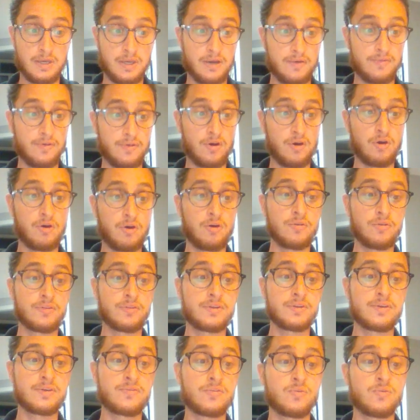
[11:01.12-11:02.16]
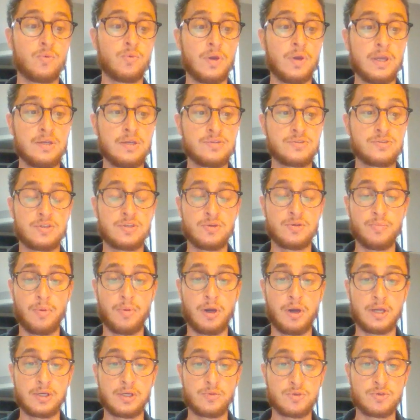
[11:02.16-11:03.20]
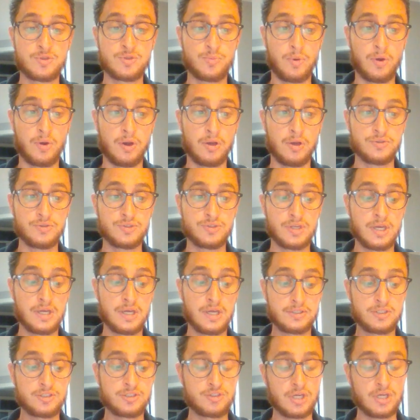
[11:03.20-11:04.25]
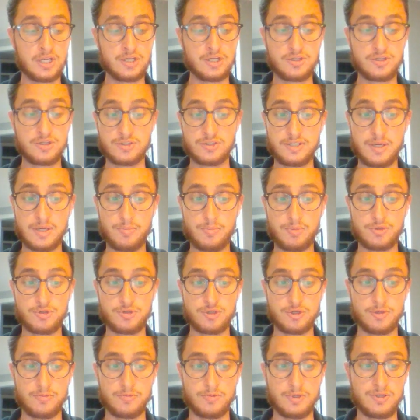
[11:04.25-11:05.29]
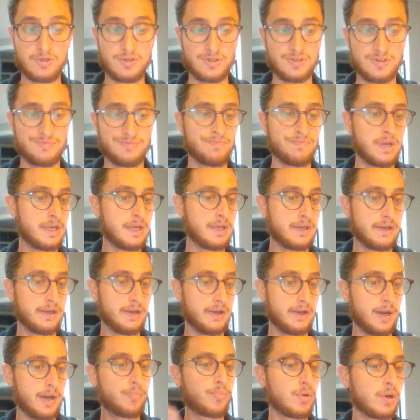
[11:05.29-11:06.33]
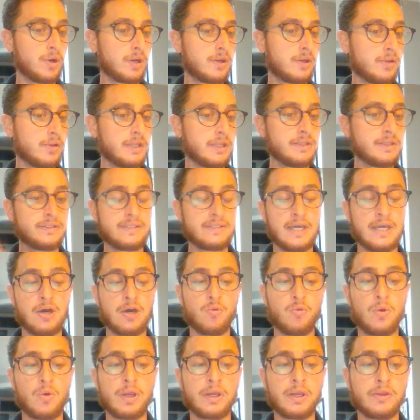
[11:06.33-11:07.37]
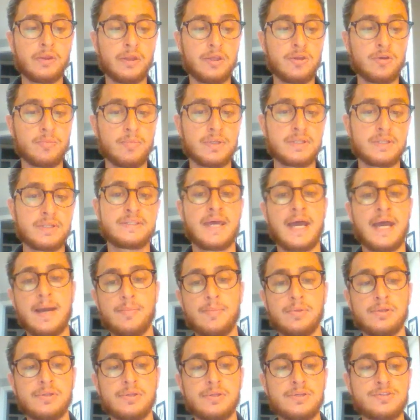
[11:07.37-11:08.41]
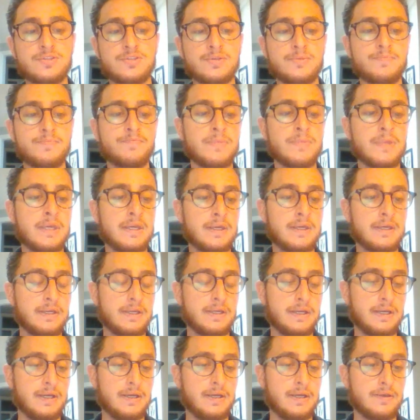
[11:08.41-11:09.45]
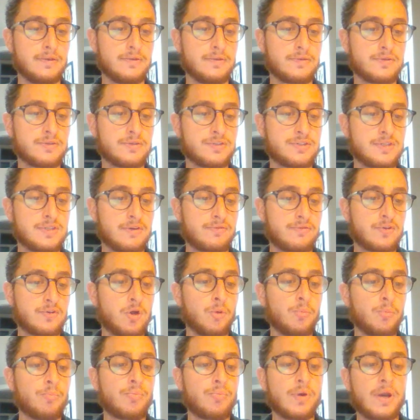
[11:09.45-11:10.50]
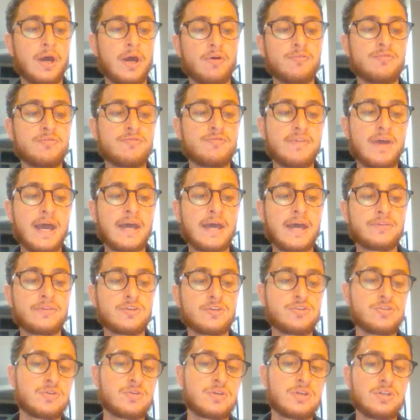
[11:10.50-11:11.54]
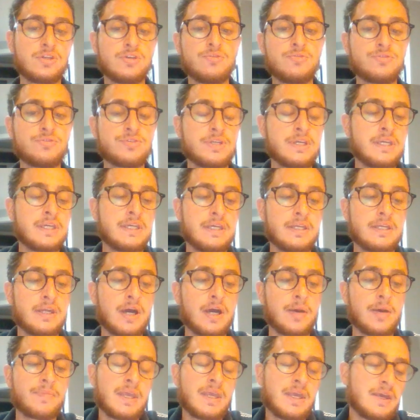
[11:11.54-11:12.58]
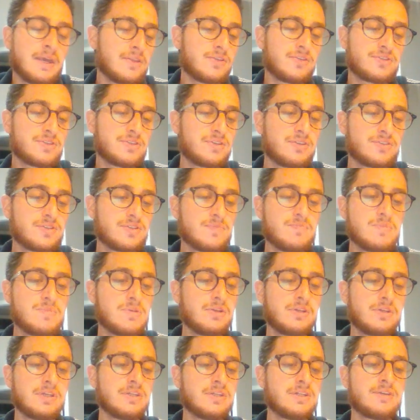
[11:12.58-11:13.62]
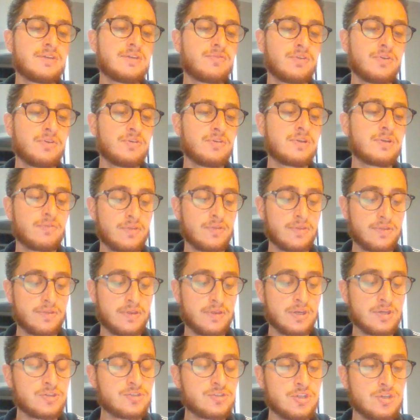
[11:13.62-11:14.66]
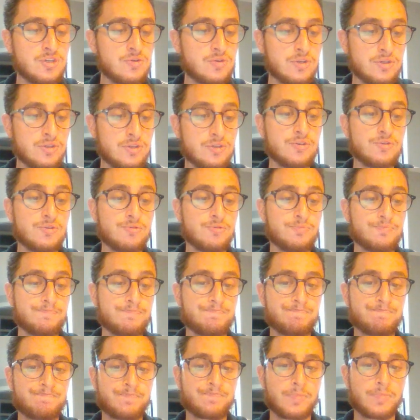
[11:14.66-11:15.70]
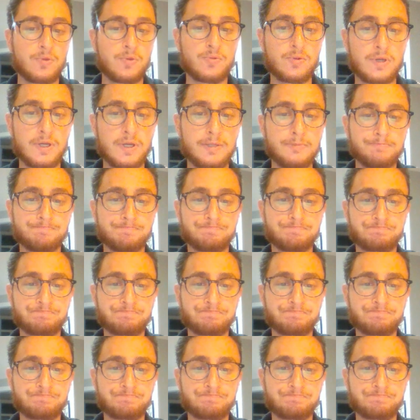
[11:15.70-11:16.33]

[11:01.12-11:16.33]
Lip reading: of all the different ways that your body responds to changes in temperature. Where you can upregulate and downregulate your metabolism. There's stuff called brown fat that you can use to heat up. There's a million different things that you can do. Okay.